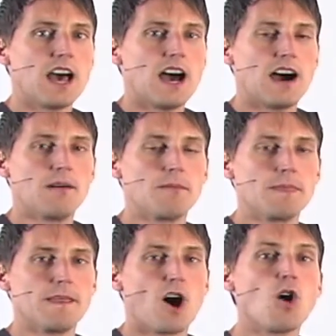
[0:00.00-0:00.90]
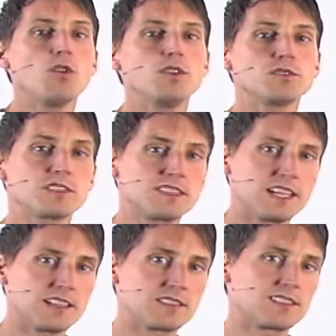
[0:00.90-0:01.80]
all those
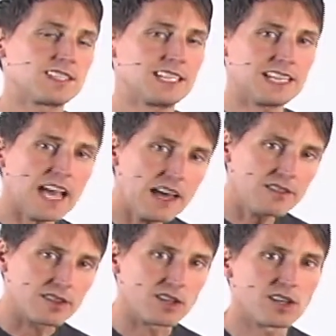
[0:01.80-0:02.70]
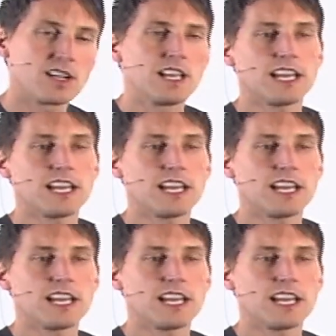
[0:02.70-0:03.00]
things together,